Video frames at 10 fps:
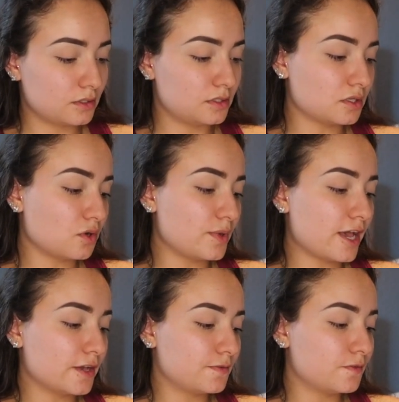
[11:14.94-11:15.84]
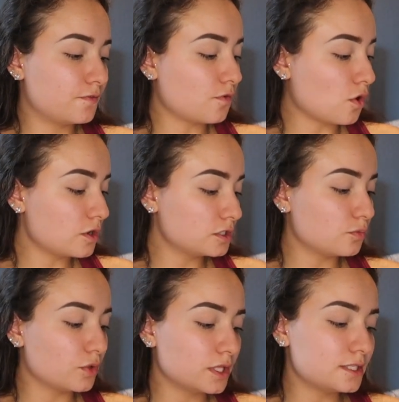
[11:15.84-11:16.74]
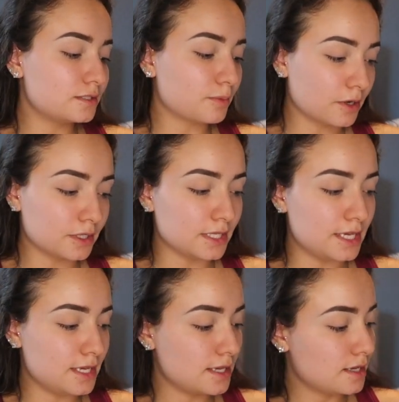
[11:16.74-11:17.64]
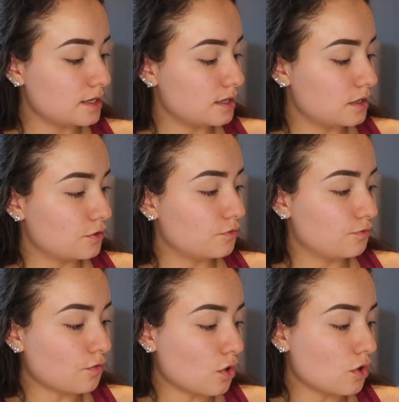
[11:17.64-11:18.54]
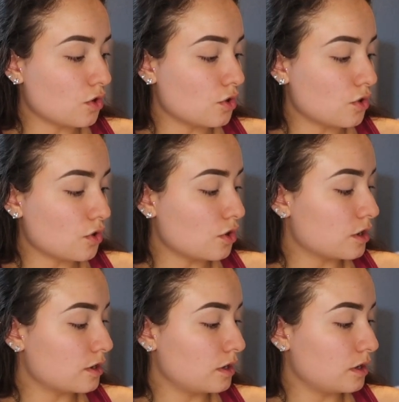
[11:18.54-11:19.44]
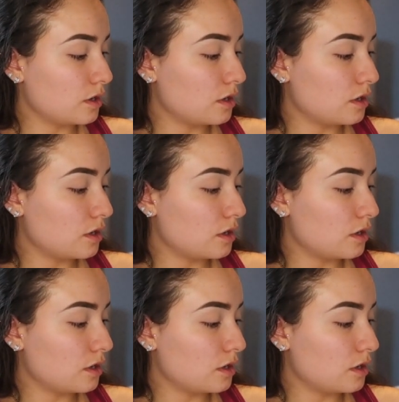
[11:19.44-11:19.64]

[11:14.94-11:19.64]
So we have 4 really sparkly, 5